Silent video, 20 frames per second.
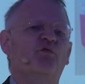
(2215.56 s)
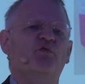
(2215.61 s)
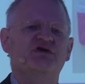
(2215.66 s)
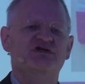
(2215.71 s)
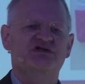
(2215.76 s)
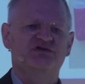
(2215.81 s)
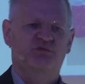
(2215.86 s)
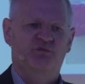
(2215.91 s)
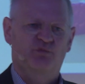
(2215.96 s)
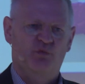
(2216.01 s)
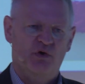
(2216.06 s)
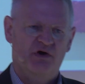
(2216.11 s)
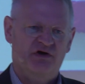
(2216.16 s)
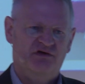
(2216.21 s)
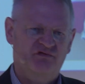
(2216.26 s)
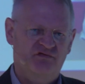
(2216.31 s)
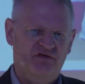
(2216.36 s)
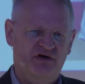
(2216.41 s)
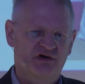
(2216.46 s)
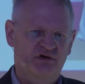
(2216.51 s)
which
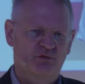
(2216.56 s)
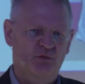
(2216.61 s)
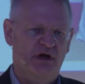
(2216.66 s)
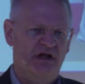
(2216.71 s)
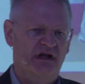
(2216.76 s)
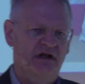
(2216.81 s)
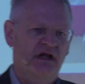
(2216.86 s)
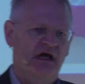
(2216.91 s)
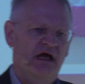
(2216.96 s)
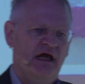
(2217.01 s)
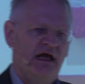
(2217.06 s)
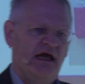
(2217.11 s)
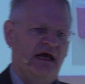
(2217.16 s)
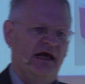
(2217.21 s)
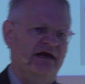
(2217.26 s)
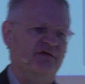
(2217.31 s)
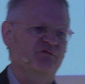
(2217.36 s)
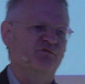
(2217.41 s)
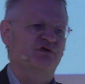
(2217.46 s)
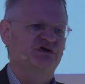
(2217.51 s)
works very well
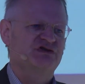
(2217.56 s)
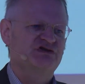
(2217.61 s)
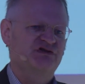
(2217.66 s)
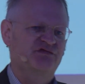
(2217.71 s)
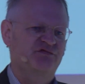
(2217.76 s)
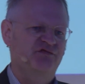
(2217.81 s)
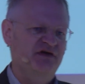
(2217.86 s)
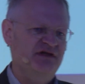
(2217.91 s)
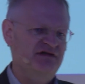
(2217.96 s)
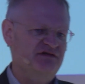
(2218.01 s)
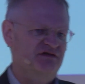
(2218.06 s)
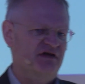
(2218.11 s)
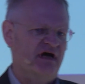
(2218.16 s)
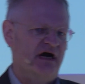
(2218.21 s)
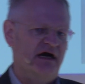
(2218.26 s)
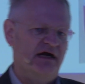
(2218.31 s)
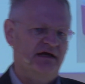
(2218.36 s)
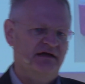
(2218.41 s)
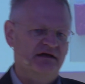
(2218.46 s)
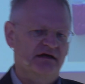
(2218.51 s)
and which fits
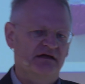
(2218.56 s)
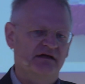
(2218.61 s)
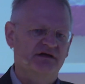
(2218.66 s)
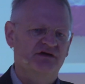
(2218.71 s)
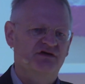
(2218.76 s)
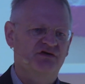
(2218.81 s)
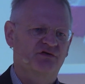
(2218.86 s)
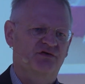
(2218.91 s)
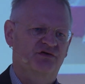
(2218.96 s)
ideally